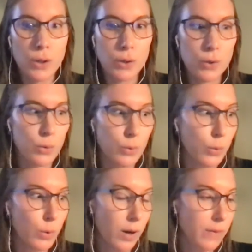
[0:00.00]

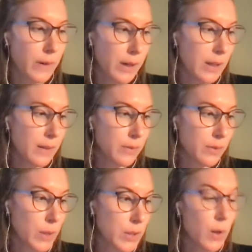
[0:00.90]
who are very
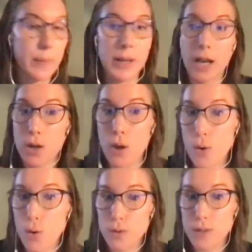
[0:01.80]
influential. I mean, I
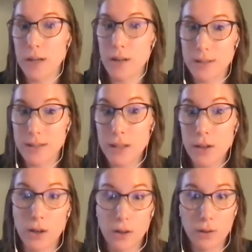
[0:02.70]
know Sarah
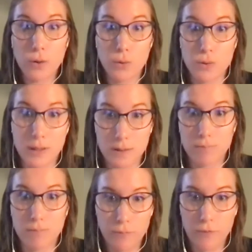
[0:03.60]
Yeager, who is a
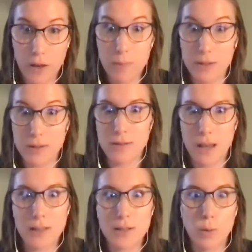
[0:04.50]
famous
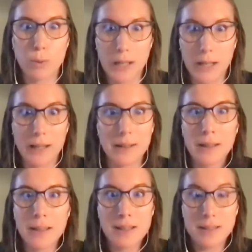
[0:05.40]
exoplanet
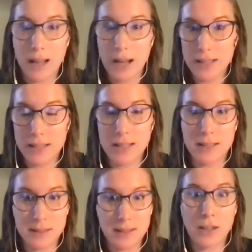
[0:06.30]

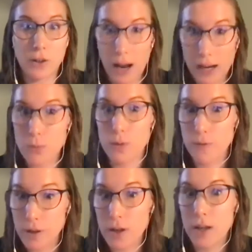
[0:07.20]
scientist, interacted
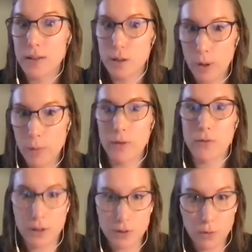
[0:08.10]
with Vera at the Department of Terrestrial